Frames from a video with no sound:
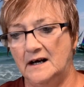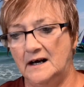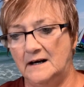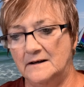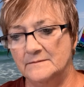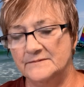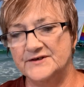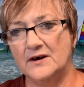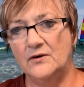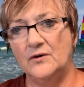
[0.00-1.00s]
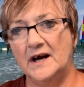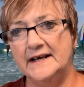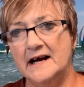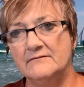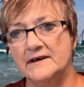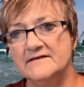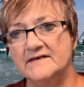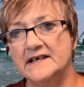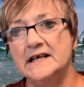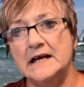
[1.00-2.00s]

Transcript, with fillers: Um, so I got rid of it.